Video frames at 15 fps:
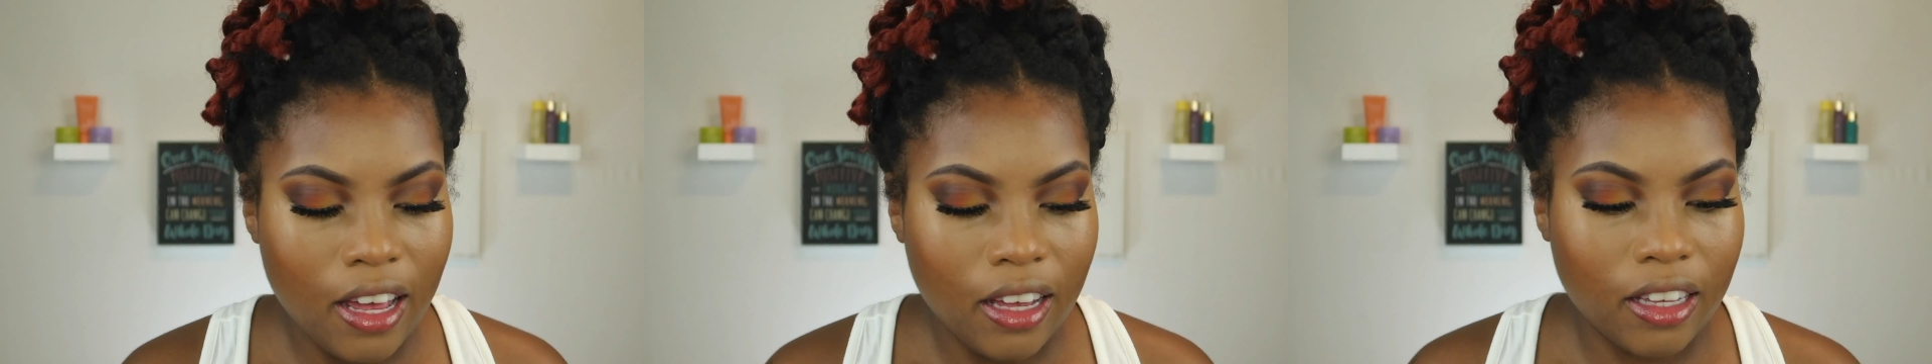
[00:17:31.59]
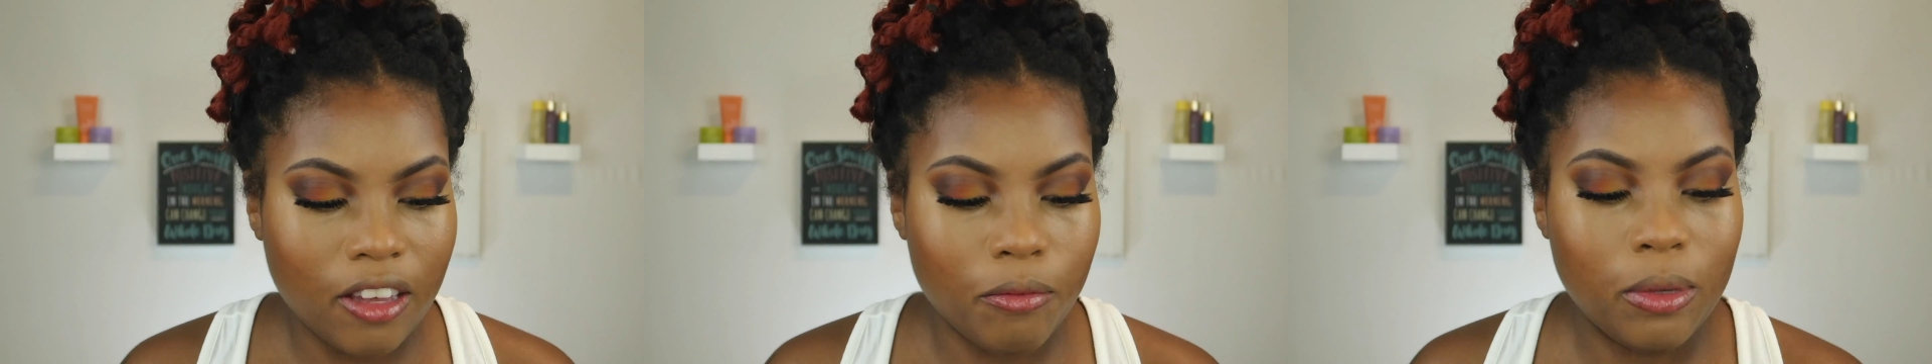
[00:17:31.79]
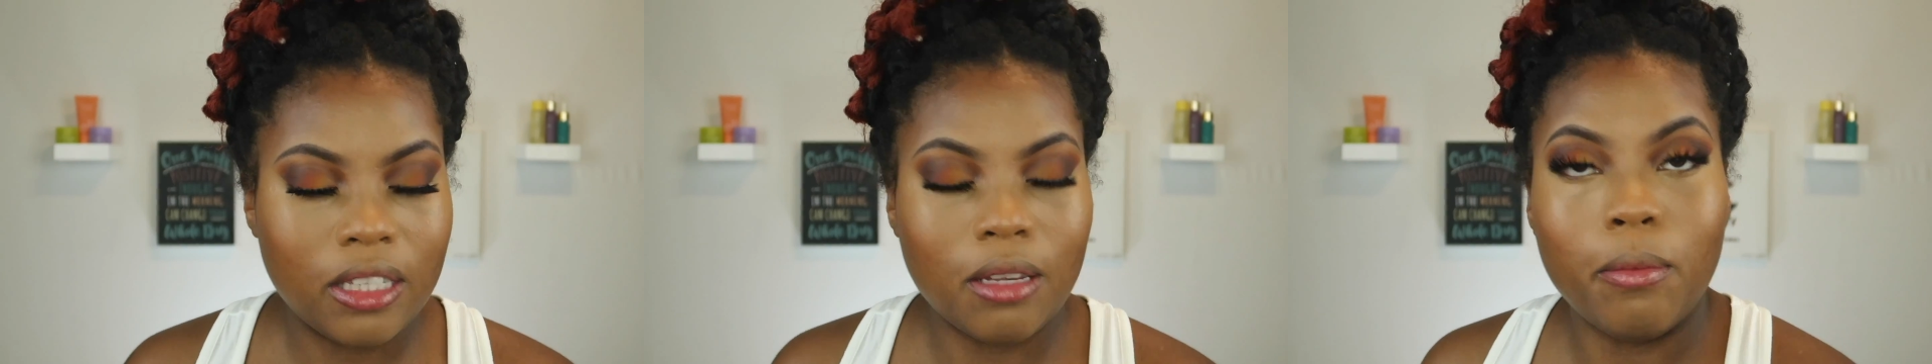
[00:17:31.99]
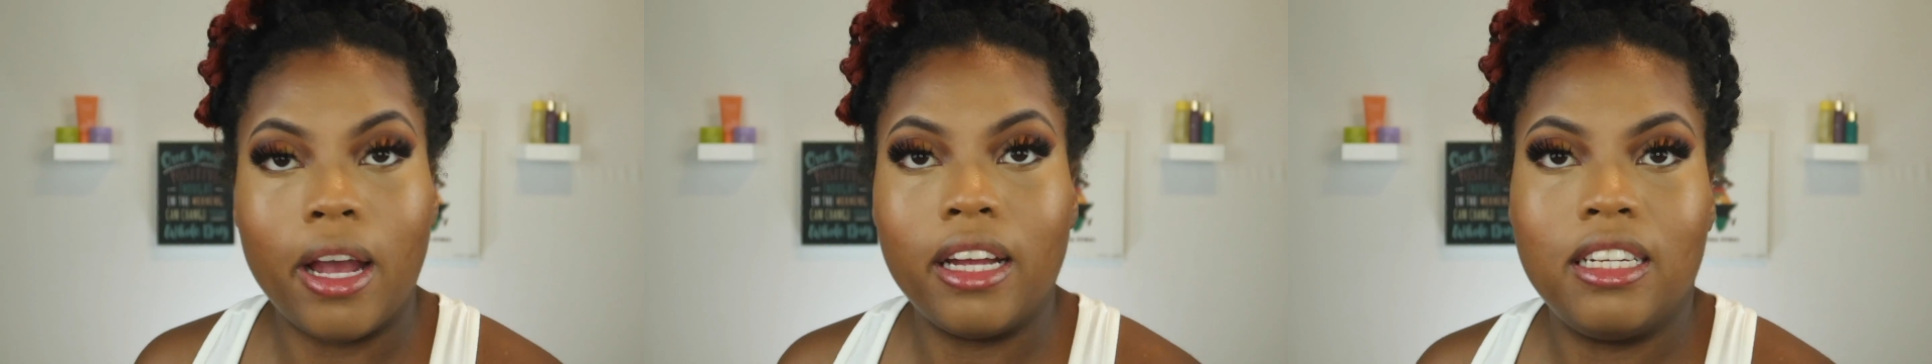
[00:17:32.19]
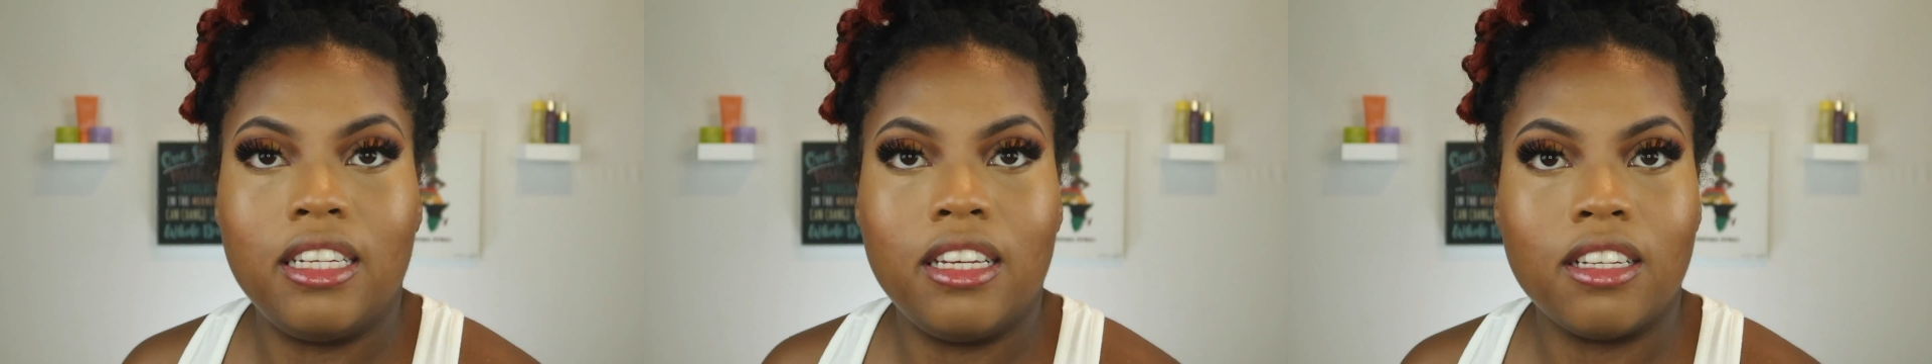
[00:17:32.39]
give me some
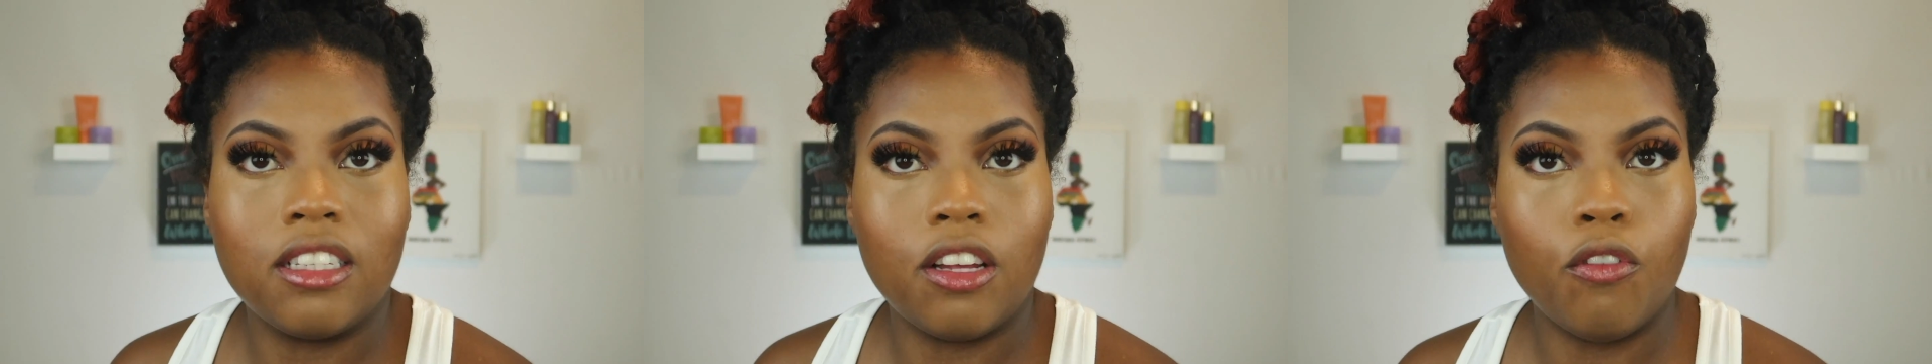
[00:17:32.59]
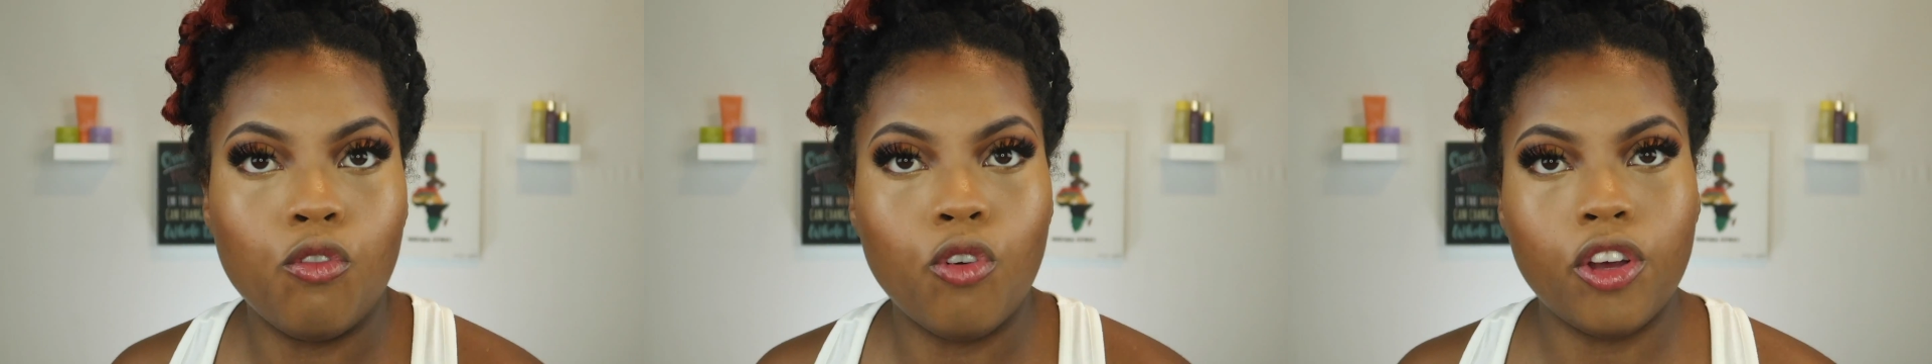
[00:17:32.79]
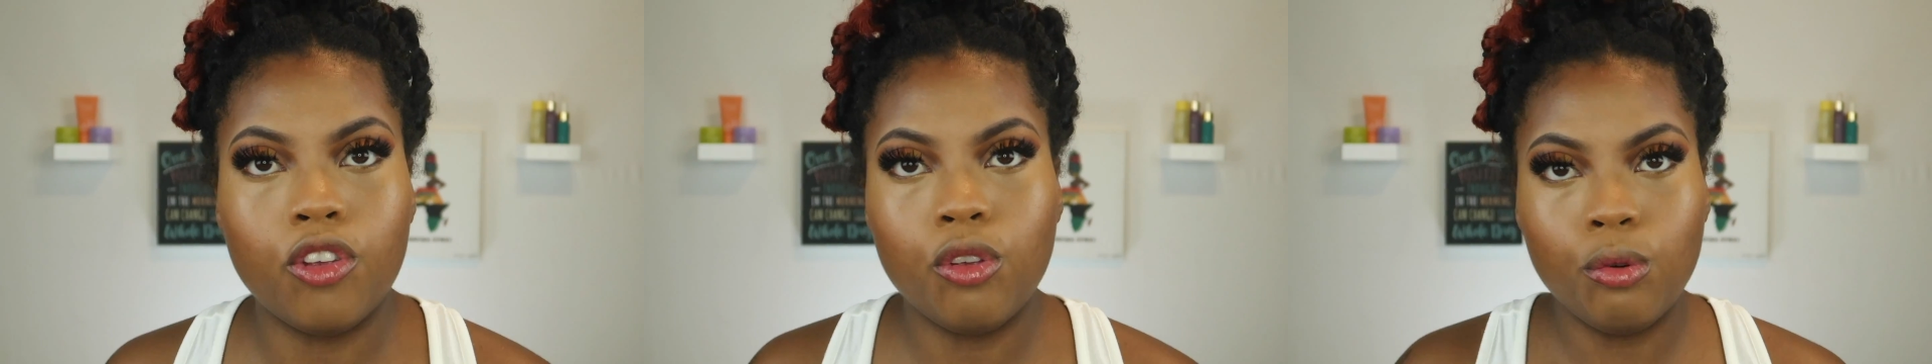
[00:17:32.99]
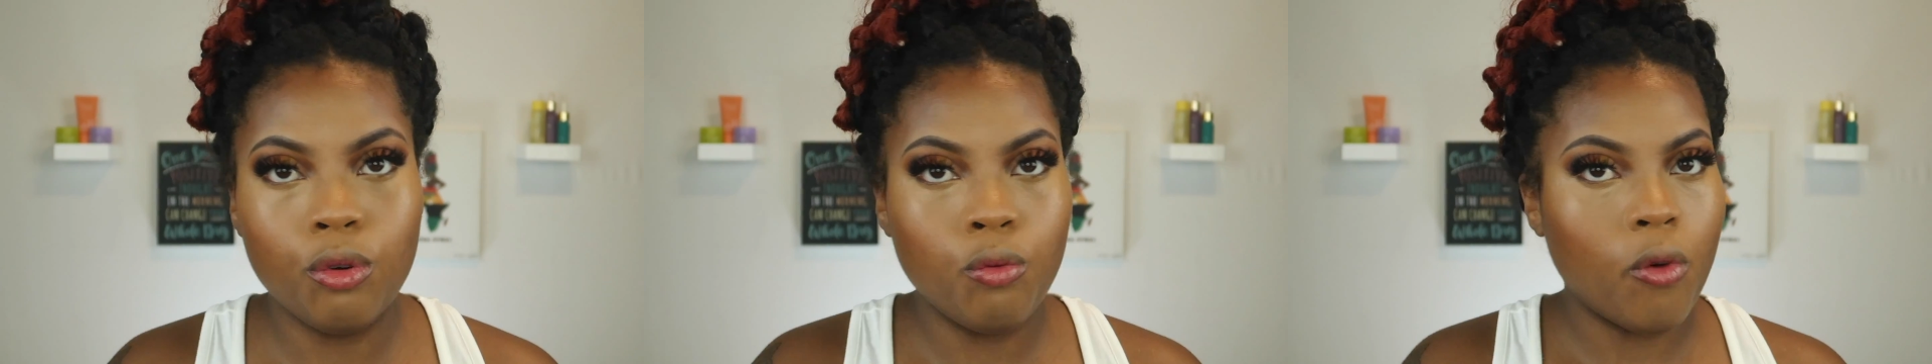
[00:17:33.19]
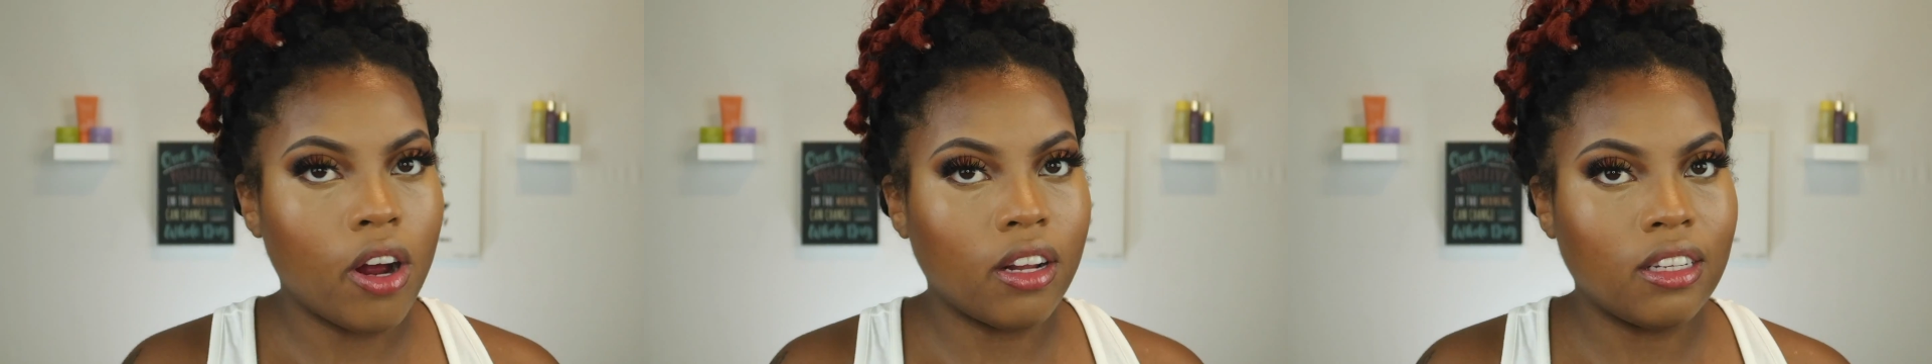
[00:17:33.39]
ideas of what you would
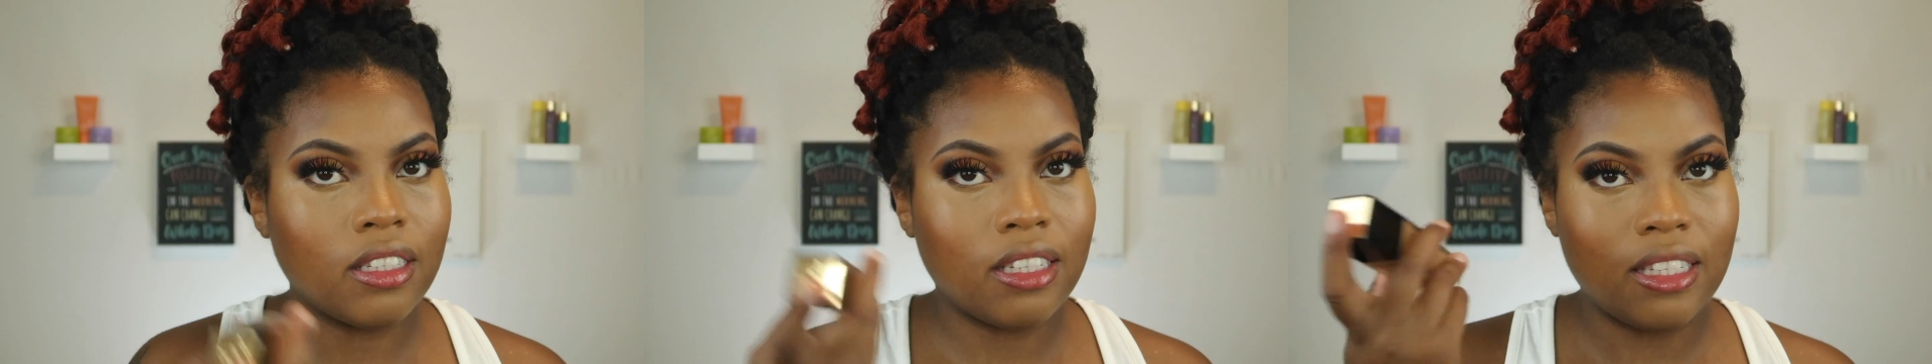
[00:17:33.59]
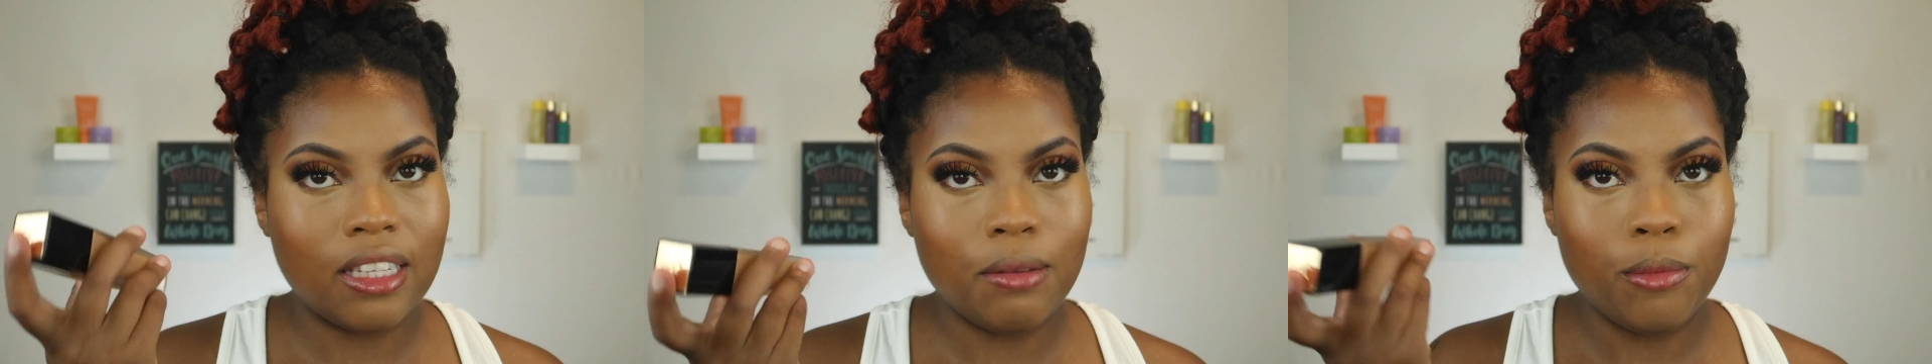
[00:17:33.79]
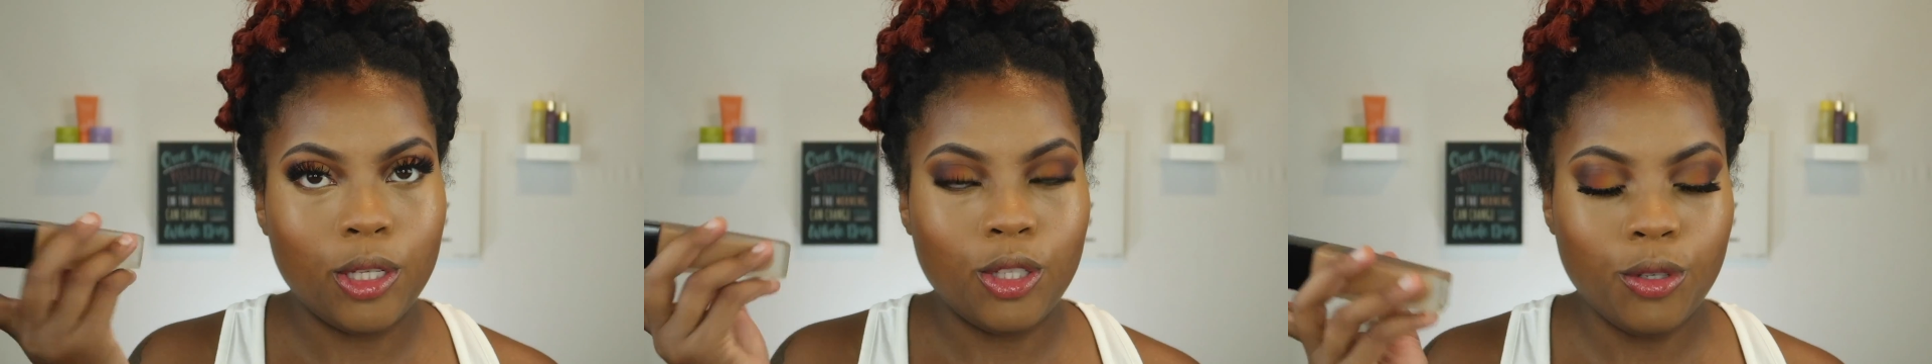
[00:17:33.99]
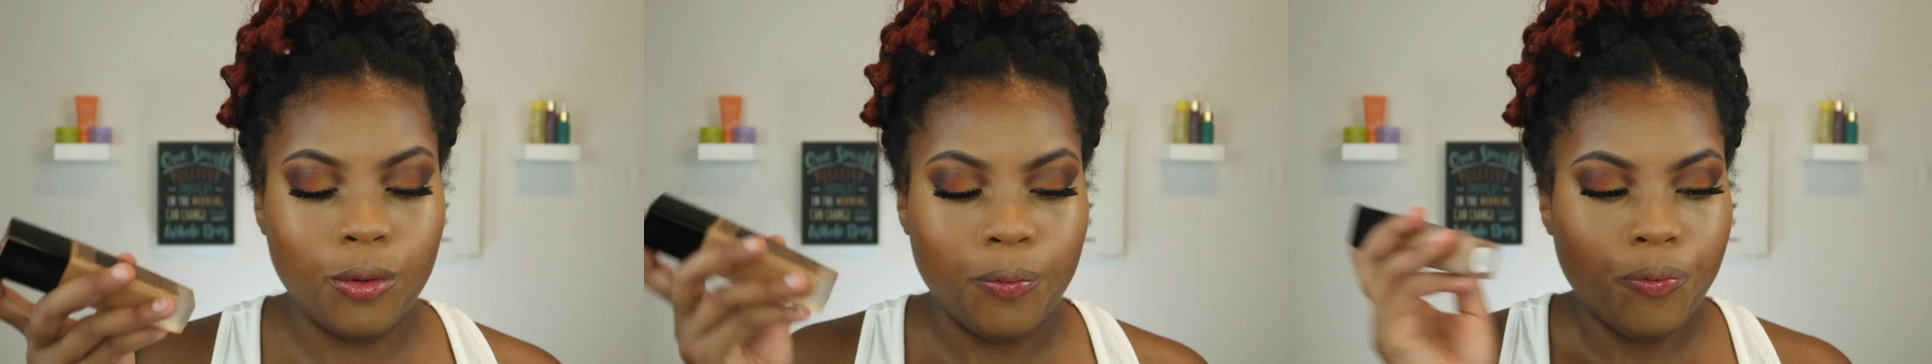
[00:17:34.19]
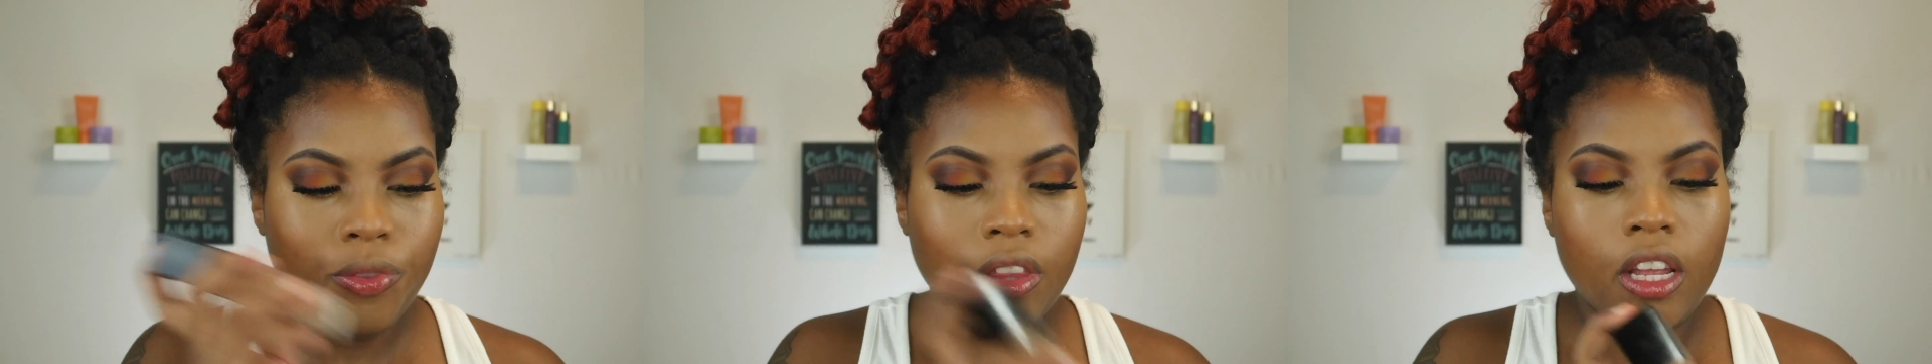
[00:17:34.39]
want to see me do.